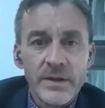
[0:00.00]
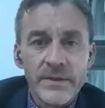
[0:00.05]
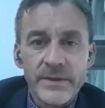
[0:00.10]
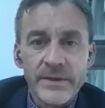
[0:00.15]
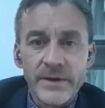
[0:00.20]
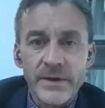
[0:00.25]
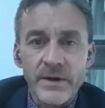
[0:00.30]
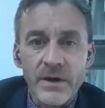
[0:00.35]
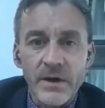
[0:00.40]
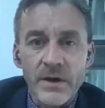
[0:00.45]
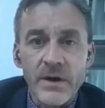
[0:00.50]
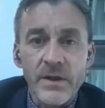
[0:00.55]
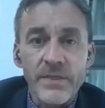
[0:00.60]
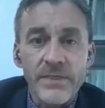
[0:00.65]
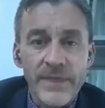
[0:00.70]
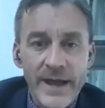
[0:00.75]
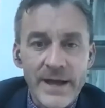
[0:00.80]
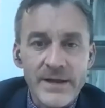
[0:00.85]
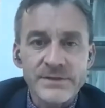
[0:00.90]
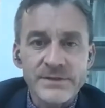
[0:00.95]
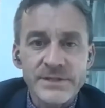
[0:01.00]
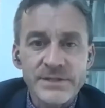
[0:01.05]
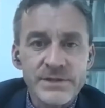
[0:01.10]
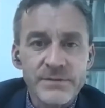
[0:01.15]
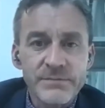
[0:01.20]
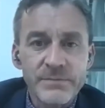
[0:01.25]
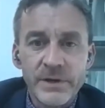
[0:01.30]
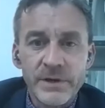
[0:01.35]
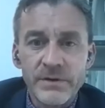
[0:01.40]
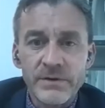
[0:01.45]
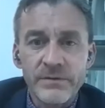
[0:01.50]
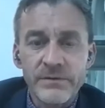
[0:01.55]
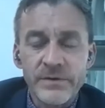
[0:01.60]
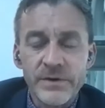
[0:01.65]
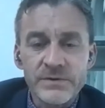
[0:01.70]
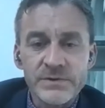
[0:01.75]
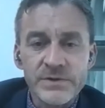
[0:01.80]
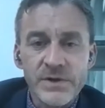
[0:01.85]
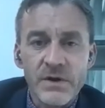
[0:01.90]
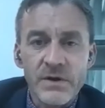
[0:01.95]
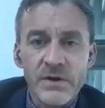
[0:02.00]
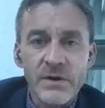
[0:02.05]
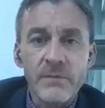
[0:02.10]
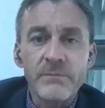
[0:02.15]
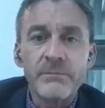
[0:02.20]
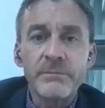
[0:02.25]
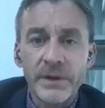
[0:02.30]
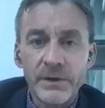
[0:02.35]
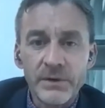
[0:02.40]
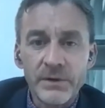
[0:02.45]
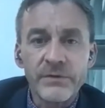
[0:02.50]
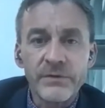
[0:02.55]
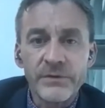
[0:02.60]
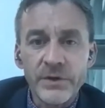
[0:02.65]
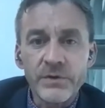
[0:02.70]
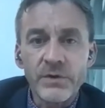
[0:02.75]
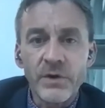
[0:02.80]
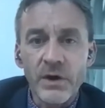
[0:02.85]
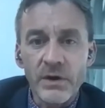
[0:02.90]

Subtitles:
There are thousands of peer-reviewed